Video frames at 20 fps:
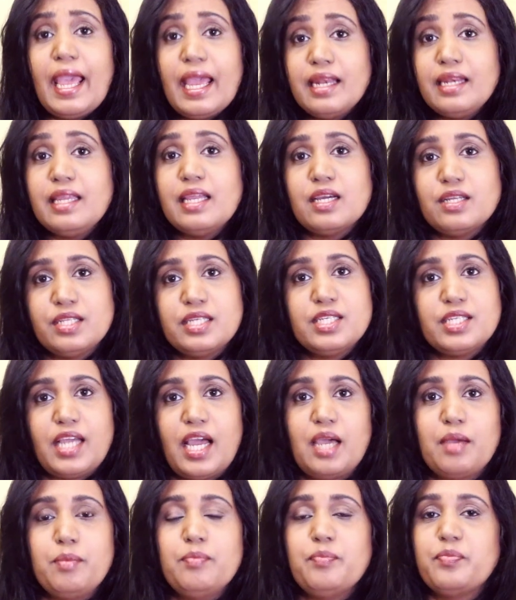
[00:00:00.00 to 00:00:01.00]
any other
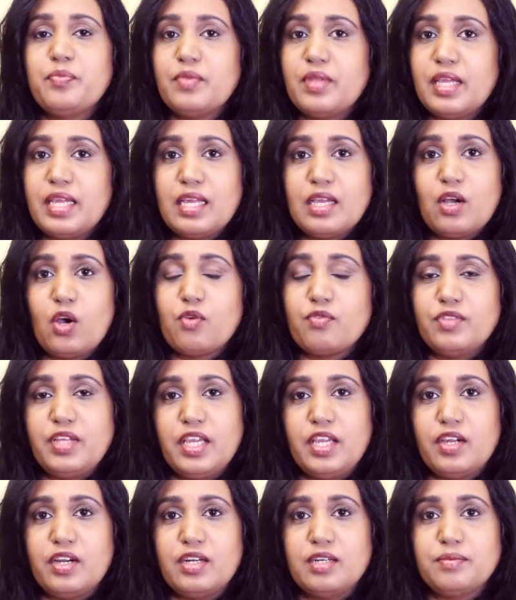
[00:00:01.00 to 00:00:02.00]
time of the
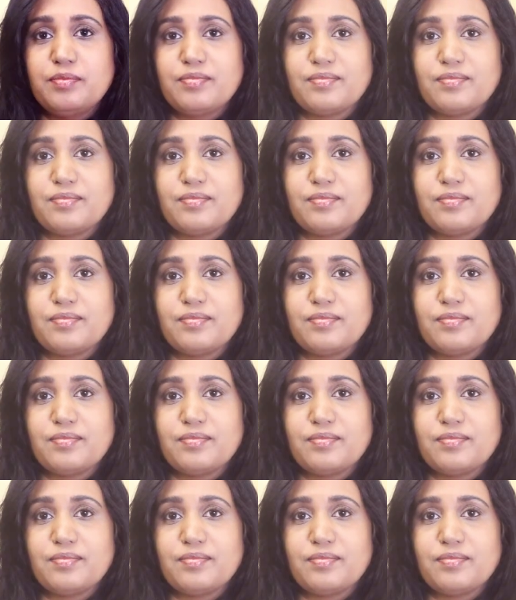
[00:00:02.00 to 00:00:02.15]
year.